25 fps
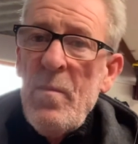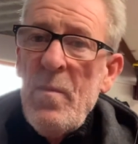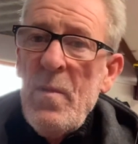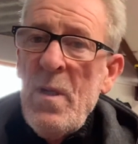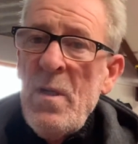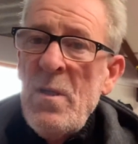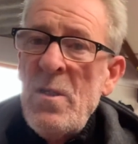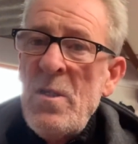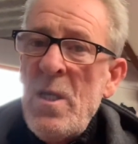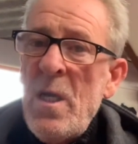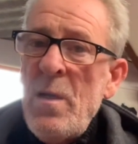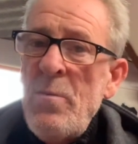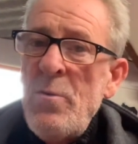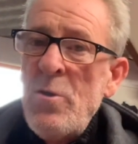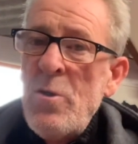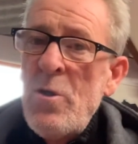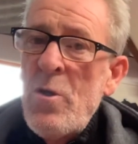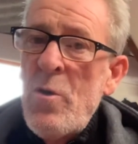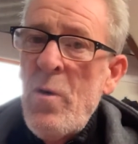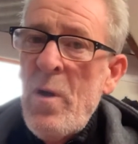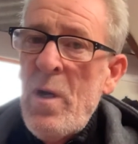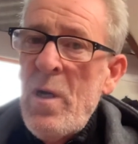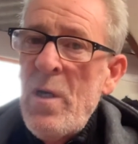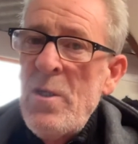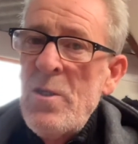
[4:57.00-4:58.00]
So I'm just
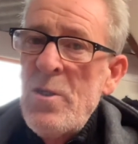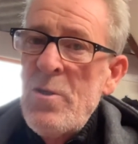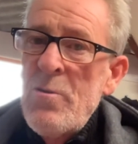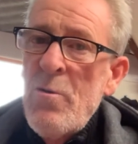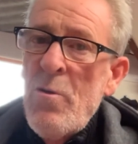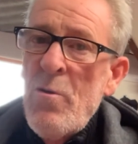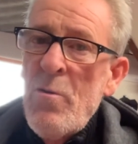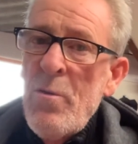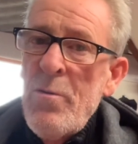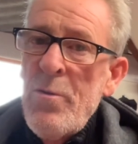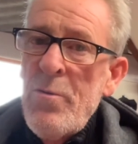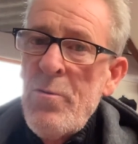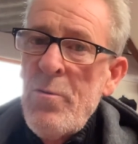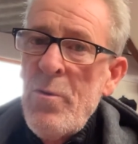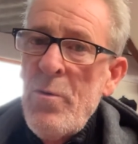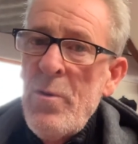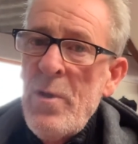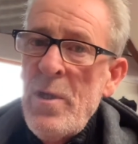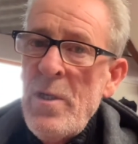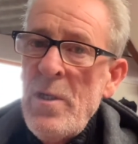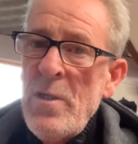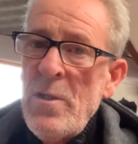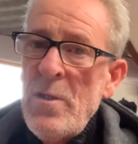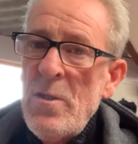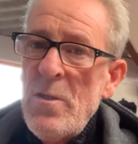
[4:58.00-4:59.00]
quickly scrolling through
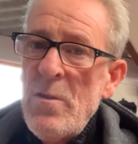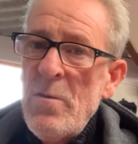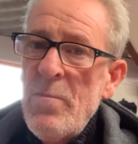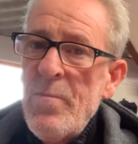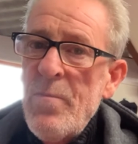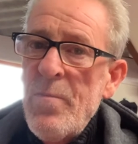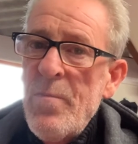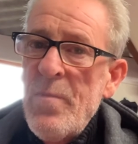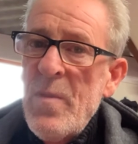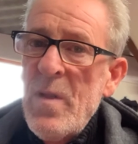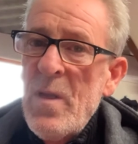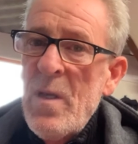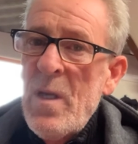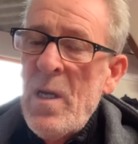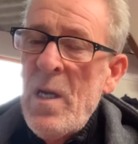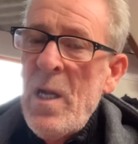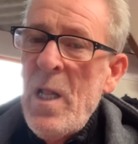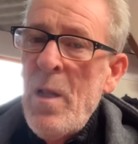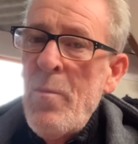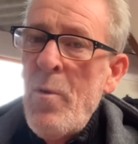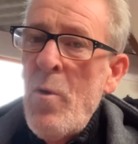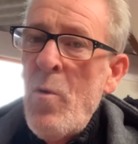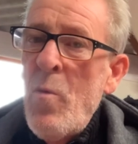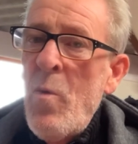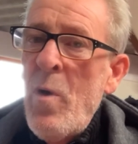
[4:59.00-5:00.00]
these. Canal
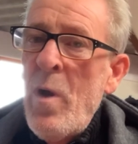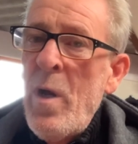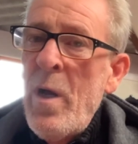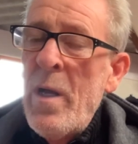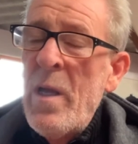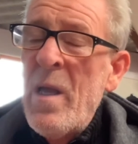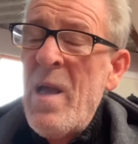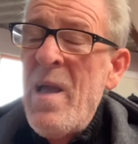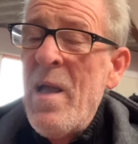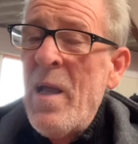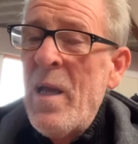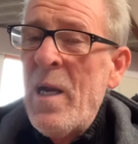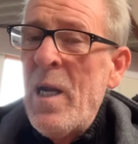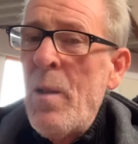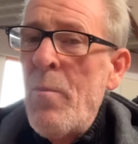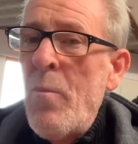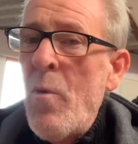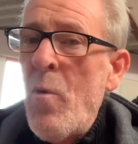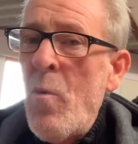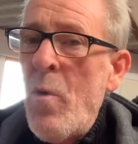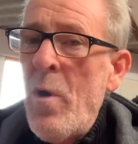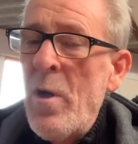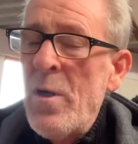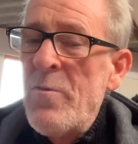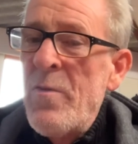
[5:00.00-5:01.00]
boat work. Canal boat
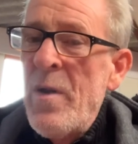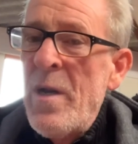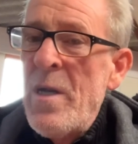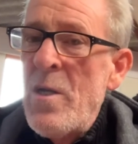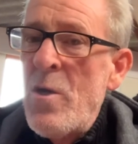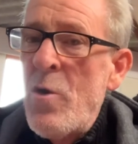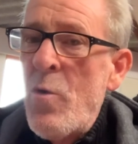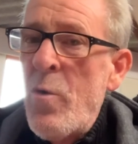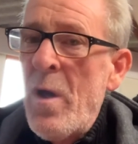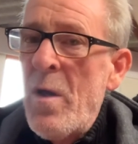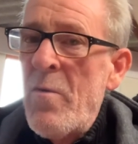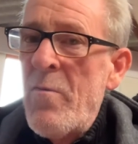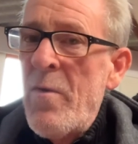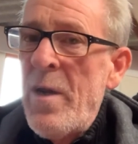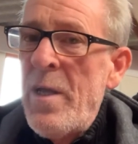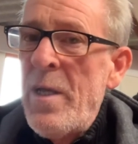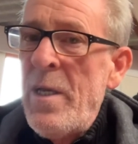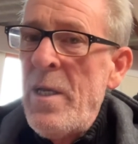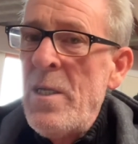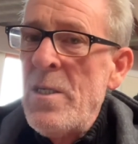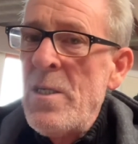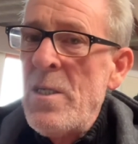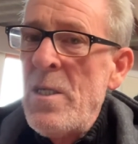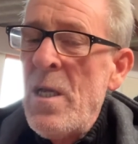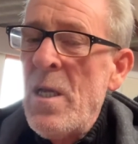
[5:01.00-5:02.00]
work's very quick, very
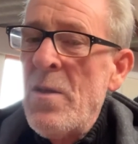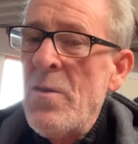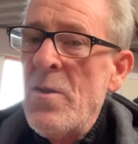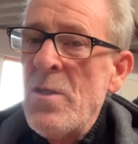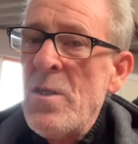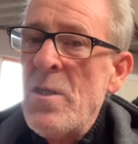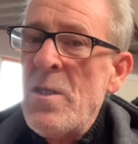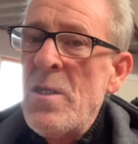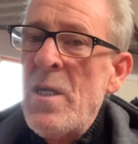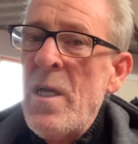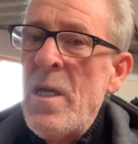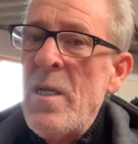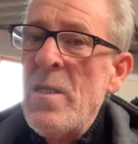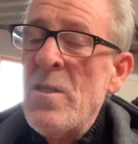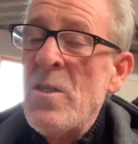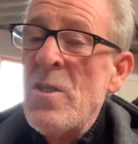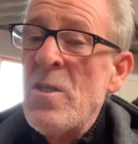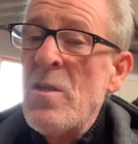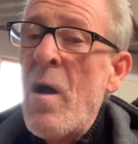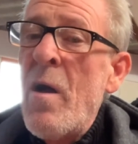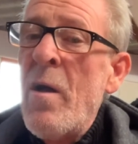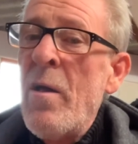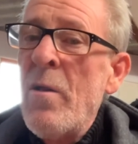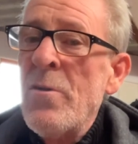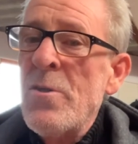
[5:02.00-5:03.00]
easy, and there's a certain
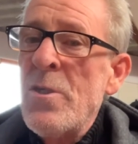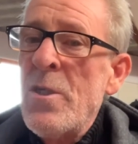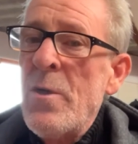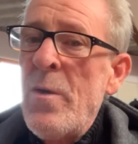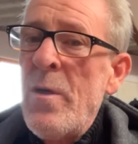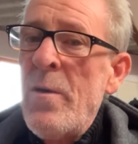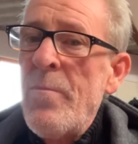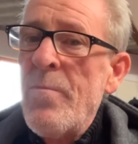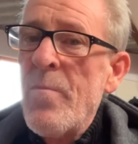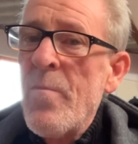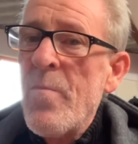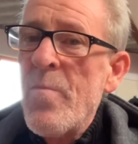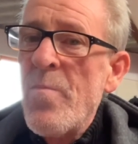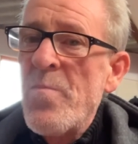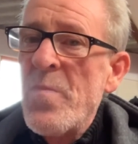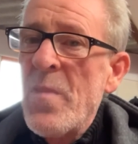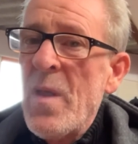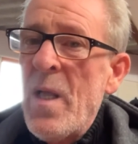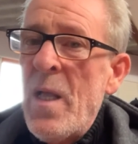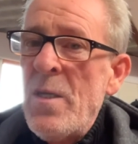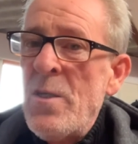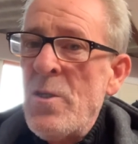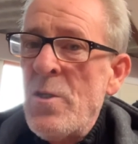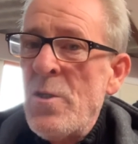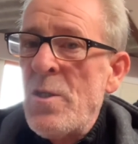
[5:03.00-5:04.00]
style to it.
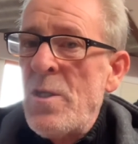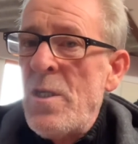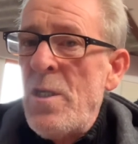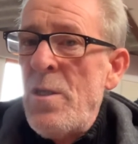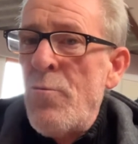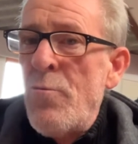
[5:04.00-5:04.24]
As you'll see, the